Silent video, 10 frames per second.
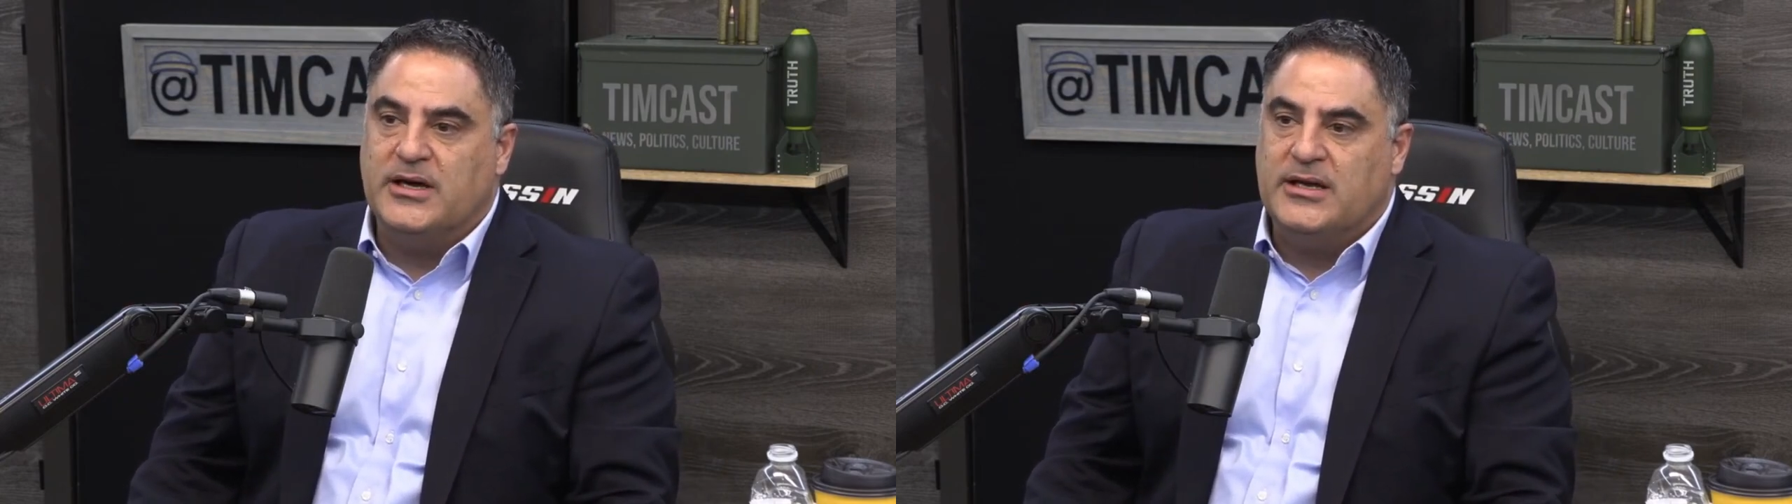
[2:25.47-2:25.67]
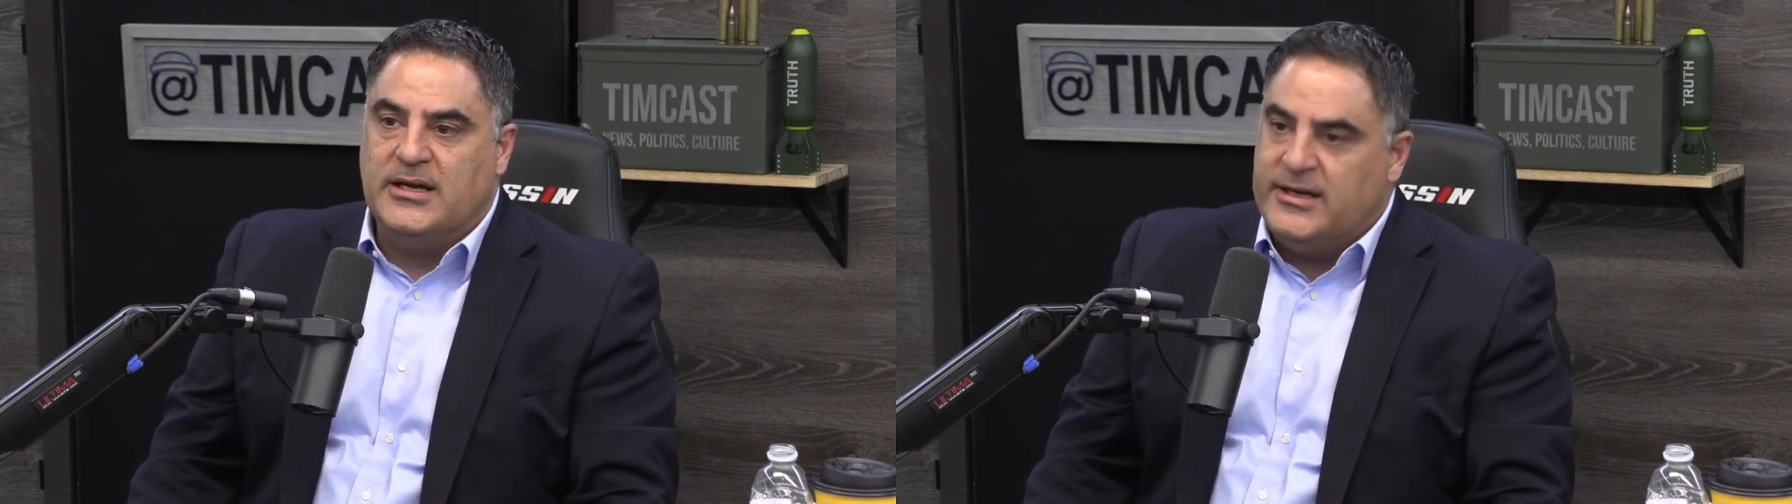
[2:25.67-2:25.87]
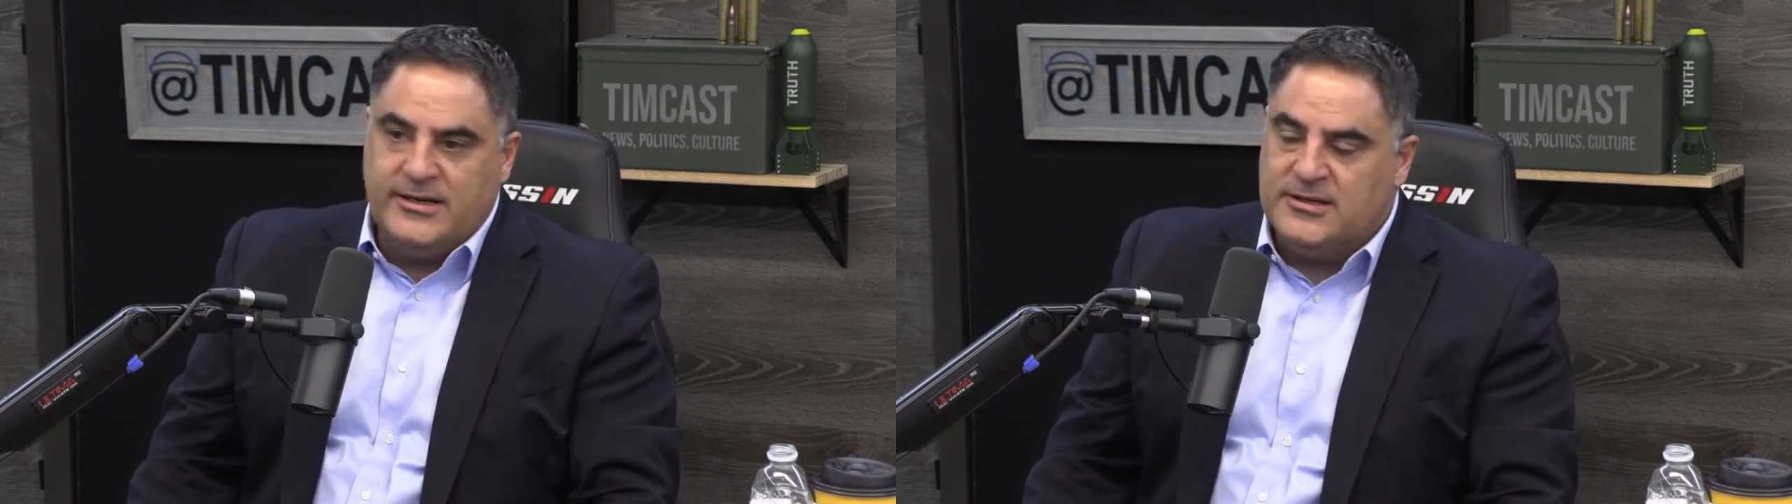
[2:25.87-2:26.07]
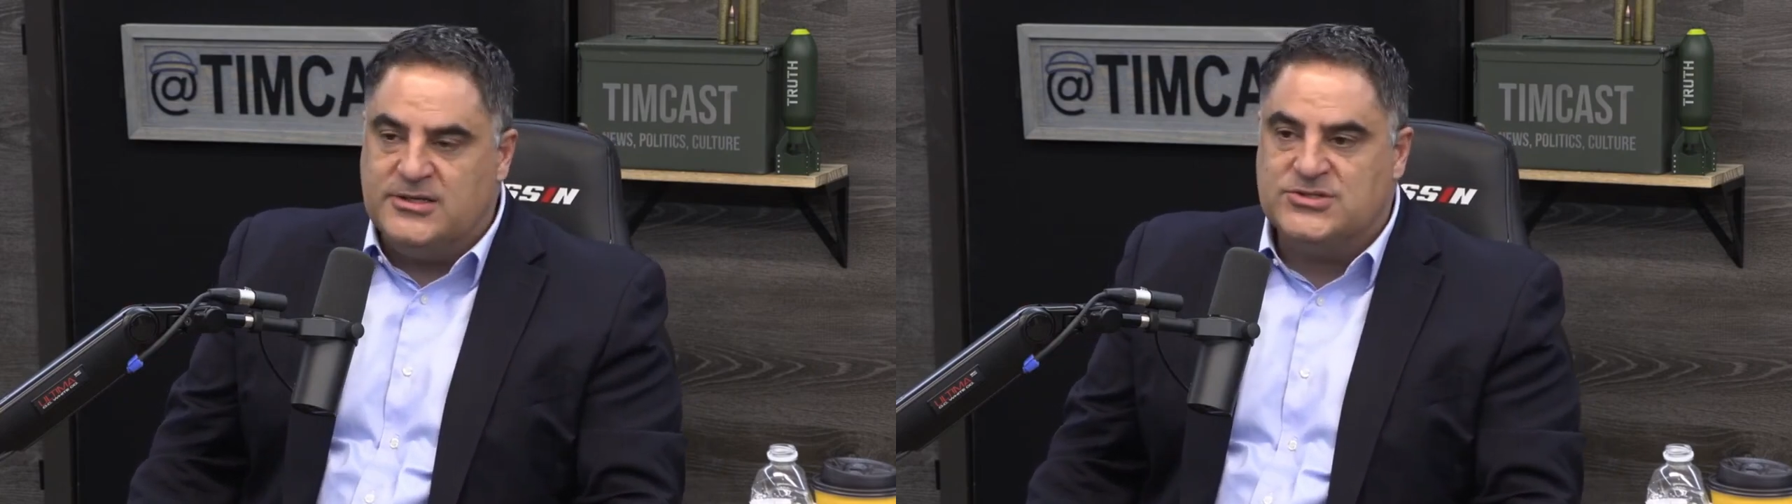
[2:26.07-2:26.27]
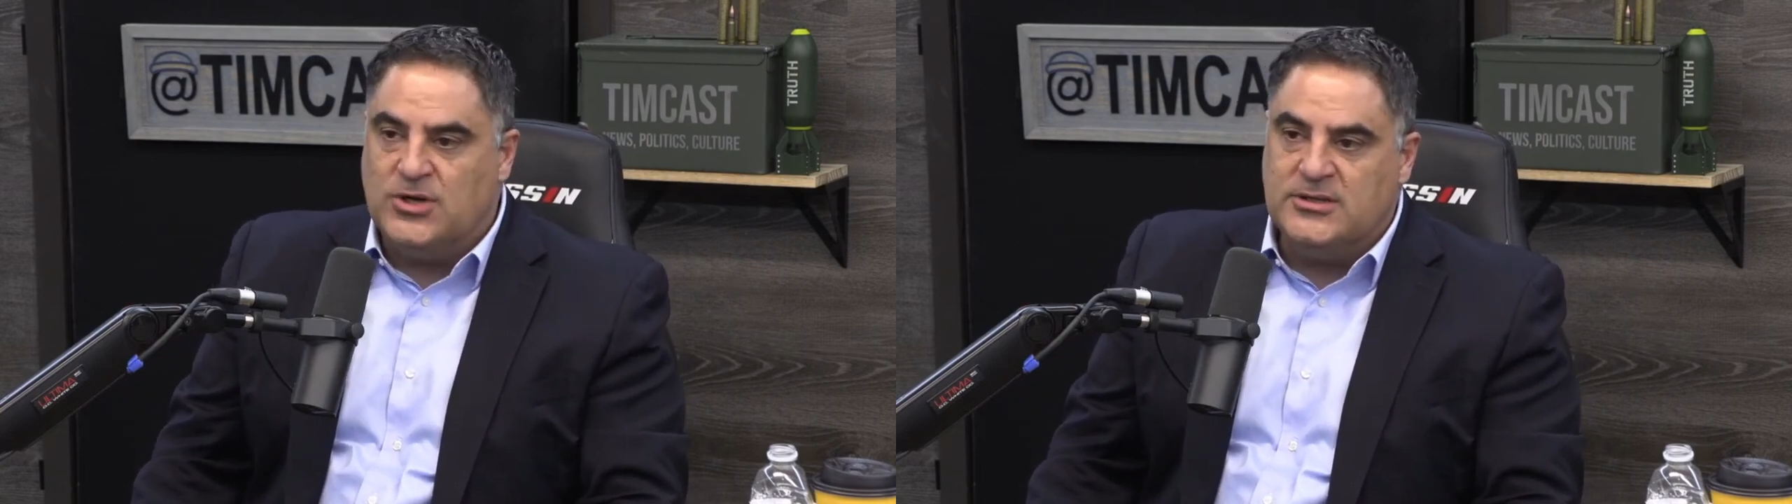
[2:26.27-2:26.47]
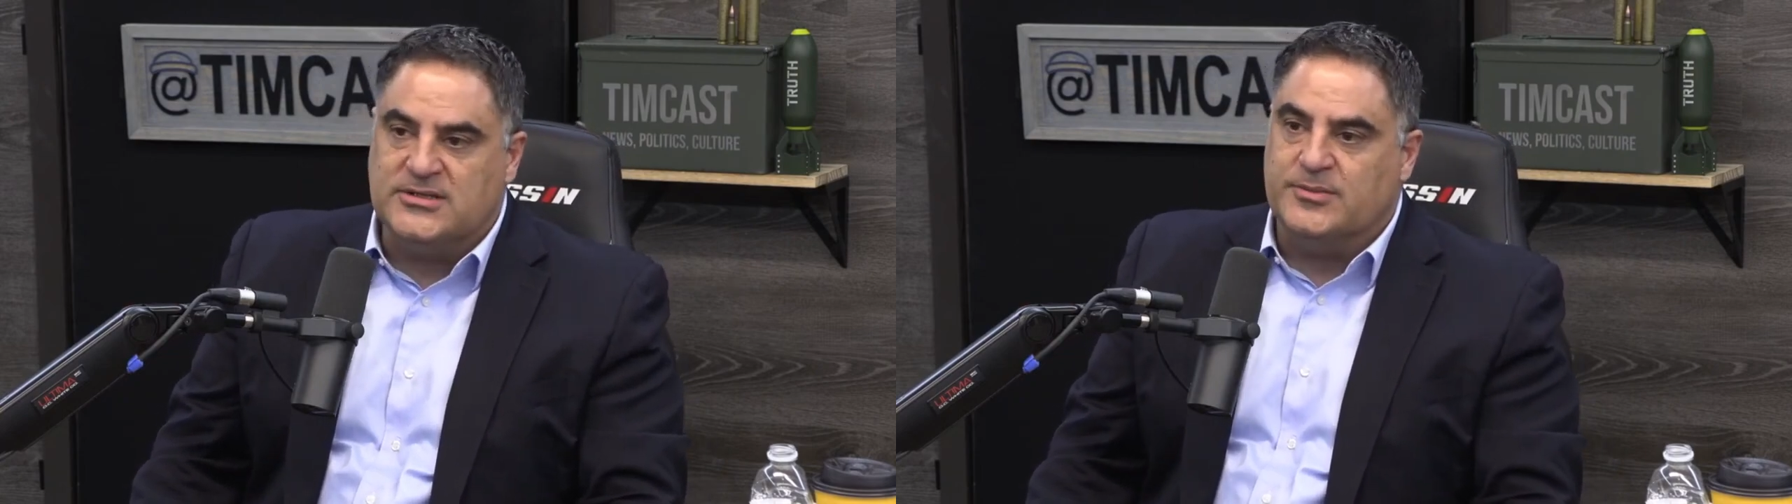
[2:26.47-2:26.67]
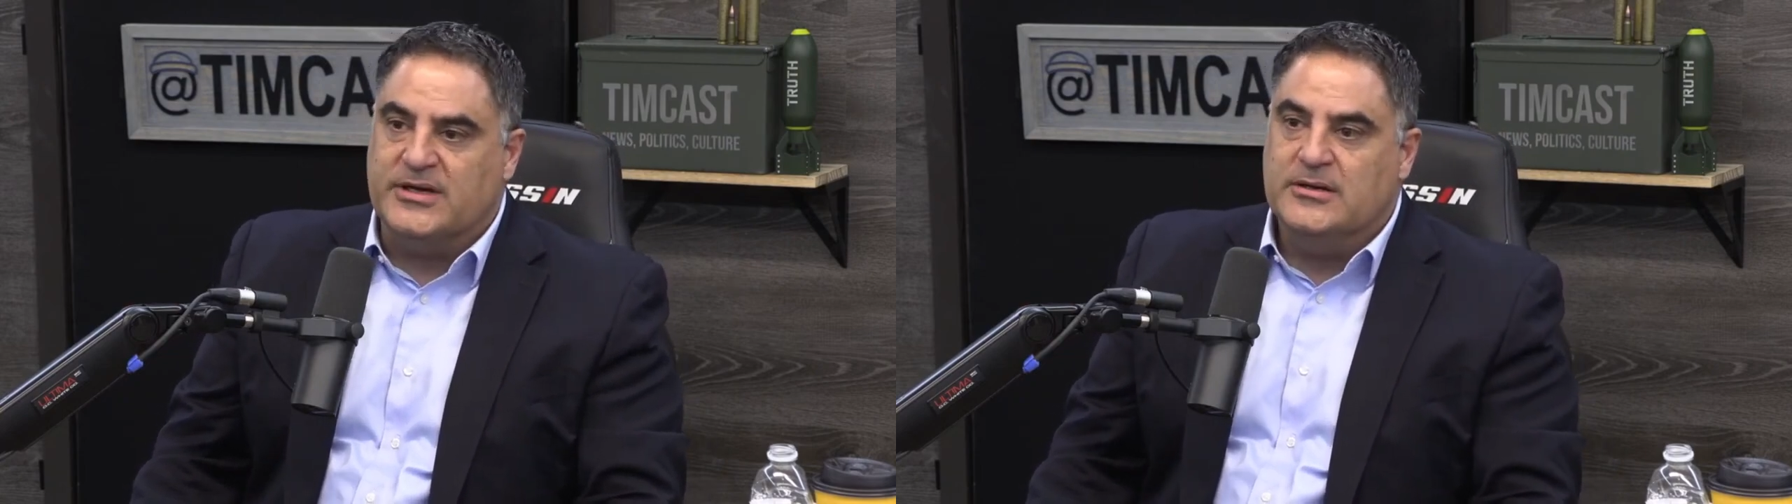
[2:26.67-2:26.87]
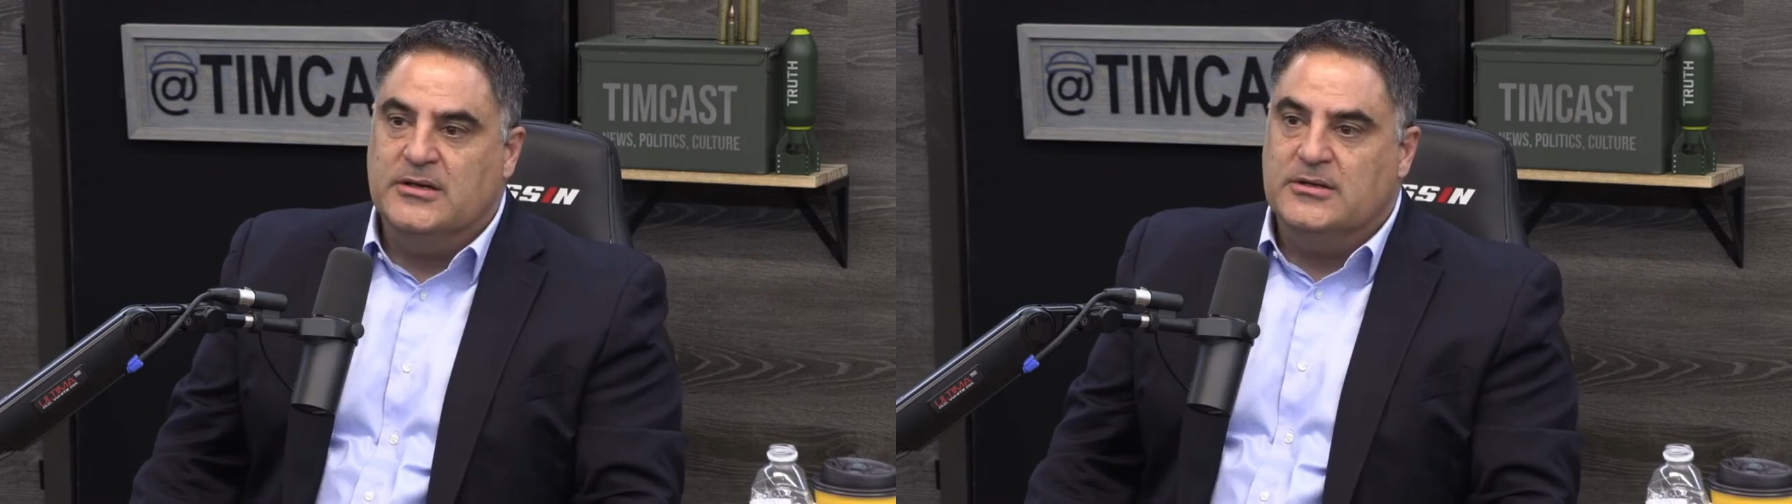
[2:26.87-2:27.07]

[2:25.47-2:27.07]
and they nearly assaulted me.